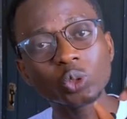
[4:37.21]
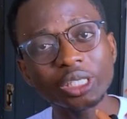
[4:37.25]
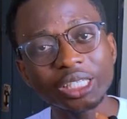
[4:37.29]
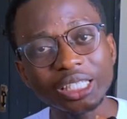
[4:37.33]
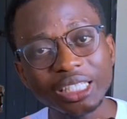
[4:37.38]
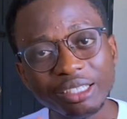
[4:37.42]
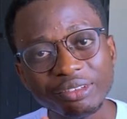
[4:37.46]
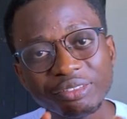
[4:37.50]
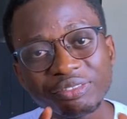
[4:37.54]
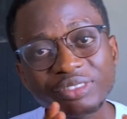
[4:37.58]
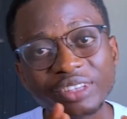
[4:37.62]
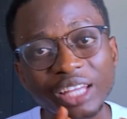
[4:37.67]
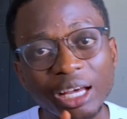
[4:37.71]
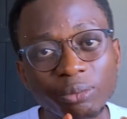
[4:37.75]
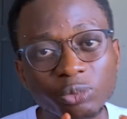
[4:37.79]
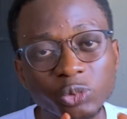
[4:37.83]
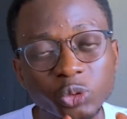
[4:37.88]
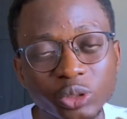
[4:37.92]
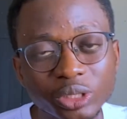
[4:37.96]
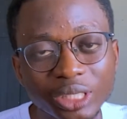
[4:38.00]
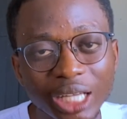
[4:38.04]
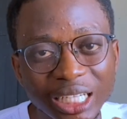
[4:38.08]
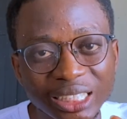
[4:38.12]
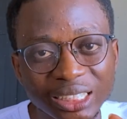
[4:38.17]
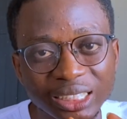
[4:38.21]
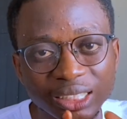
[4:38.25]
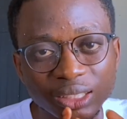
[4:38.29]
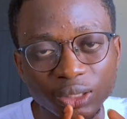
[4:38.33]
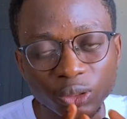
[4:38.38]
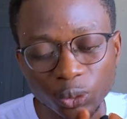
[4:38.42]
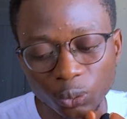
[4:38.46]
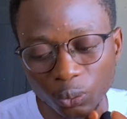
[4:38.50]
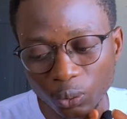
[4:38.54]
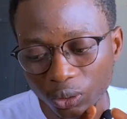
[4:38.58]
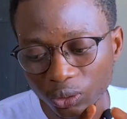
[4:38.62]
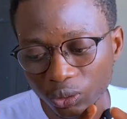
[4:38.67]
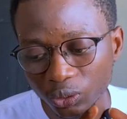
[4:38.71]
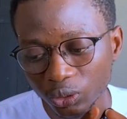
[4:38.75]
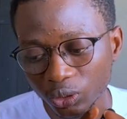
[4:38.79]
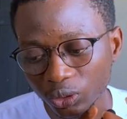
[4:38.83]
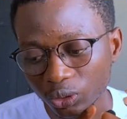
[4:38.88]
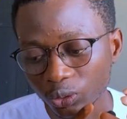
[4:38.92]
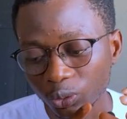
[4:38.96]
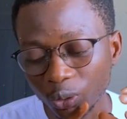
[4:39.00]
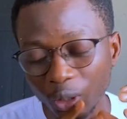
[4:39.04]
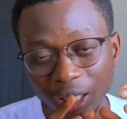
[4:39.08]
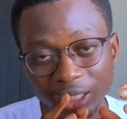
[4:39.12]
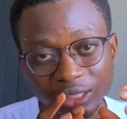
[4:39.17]
to give time to that thing you
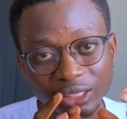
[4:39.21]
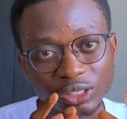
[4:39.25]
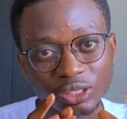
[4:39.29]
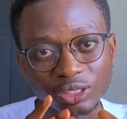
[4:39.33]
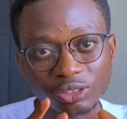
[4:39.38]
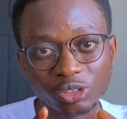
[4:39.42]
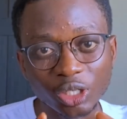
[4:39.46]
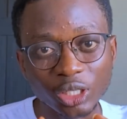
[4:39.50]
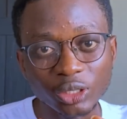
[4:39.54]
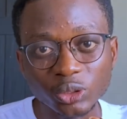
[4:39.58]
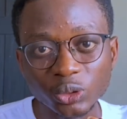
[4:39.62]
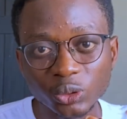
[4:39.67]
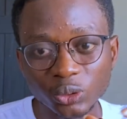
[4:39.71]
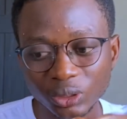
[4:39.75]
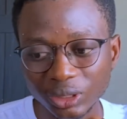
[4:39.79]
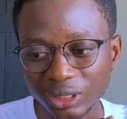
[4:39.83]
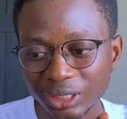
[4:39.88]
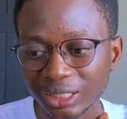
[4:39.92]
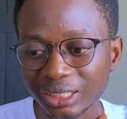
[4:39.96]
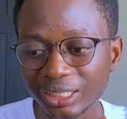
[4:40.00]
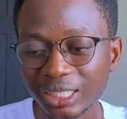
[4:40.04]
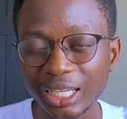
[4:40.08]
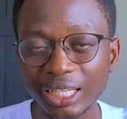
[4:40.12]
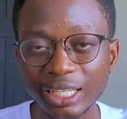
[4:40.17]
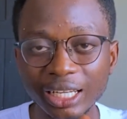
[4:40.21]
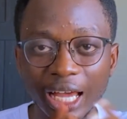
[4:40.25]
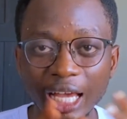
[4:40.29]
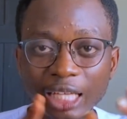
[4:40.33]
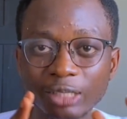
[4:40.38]
are trying to understand,